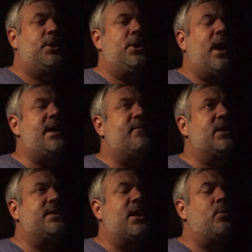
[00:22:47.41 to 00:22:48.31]
You know, I never
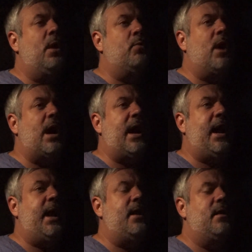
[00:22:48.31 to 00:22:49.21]
get that quote
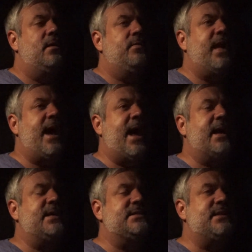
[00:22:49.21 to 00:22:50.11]
right that
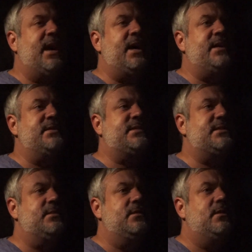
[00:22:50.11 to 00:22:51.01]
Atticus
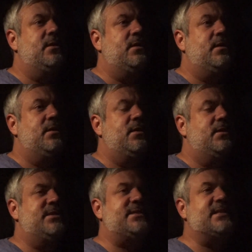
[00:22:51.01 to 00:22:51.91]
says
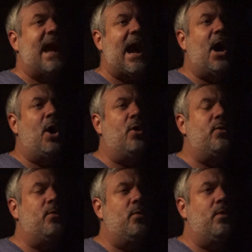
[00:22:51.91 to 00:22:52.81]
to Scout,
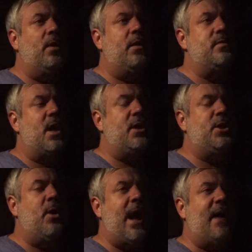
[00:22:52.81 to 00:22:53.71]
you
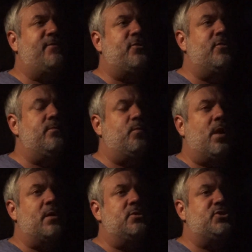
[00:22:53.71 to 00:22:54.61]
know, after
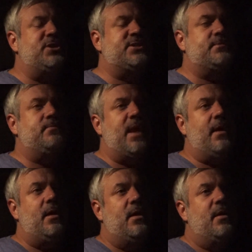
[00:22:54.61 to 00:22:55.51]
where she's
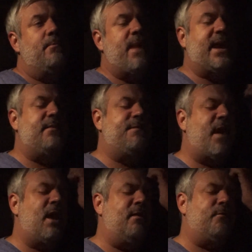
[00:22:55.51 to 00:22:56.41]
making
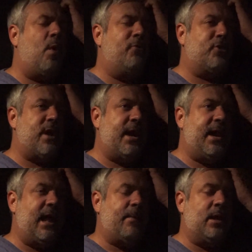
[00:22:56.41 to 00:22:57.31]
fun of Walter
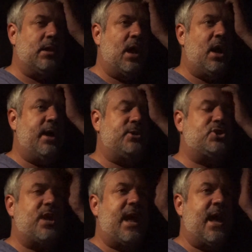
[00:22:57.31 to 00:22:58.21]
Cunningham at
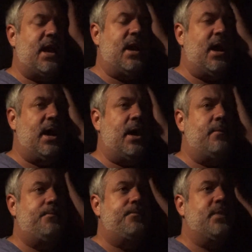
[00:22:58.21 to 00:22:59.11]
lunch,
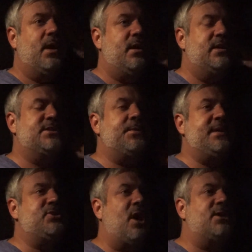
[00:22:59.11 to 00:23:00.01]
and so
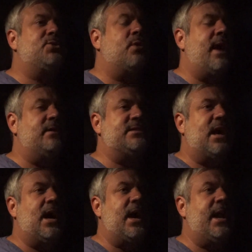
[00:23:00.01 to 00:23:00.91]
he talks to her
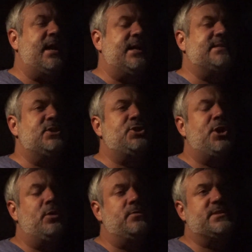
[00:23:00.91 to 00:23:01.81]
outside, and he says, you
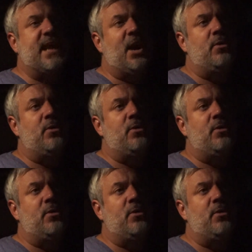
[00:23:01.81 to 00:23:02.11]
know, Scout,